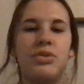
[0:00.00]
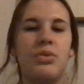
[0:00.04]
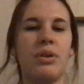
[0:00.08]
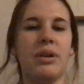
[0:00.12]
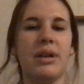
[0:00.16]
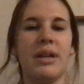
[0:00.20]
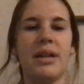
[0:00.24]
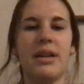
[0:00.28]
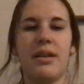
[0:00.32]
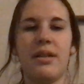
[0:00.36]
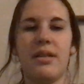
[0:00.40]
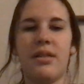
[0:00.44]

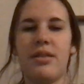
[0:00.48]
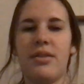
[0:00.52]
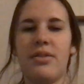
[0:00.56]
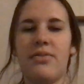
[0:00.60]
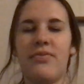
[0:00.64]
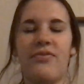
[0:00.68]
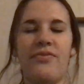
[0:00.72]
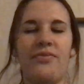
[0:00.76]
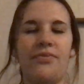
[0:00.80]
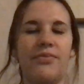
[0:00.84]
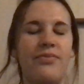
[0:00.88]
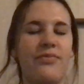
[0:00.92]
20th,
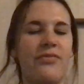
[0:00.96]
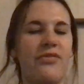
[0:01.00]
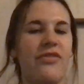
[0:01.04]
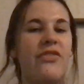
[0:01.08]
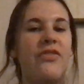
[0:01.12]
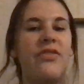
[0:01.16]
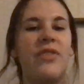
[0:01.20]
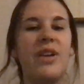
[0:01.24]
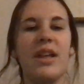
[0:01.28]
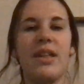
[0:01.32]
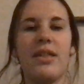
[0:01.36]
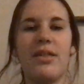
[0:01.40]

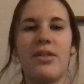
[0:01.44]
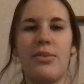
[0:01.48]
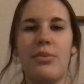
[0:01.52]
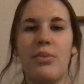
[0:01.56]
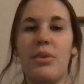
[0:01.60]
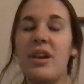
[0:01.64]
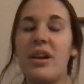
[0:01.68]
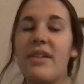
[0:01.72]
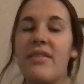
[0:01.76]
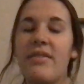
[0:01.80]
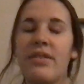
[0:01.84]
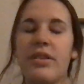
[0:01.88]
5th,
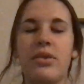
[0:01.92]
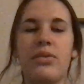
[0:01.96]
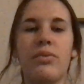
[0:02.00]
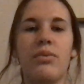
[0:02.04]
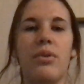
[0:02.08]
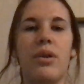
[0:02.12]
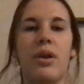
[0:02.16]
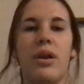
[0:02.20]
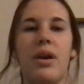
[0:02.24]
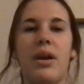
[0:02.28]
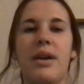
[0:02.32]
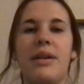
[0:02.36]
whatever you
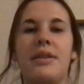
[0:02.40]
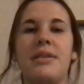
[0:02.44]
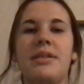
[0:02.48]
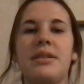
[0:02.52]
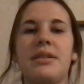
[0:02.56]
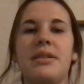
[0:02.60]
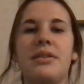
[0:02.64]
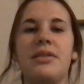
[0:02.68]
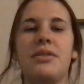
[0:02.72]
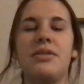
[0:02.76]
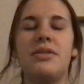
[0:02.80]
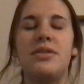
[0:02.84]
want,